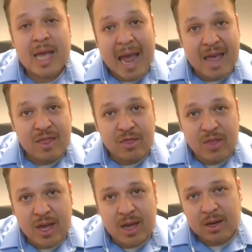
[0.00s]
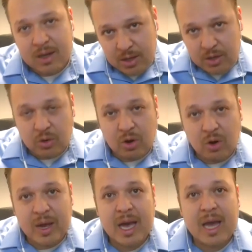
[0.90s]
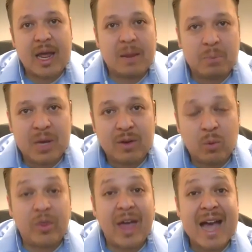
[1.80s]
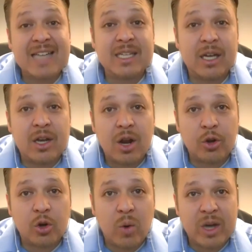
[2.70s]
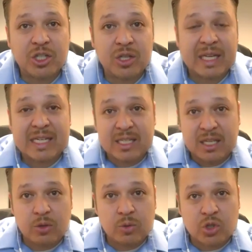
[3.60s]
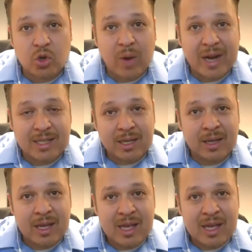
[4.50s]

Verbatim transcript: And then you go ahead and pivot with asking another question that continues directing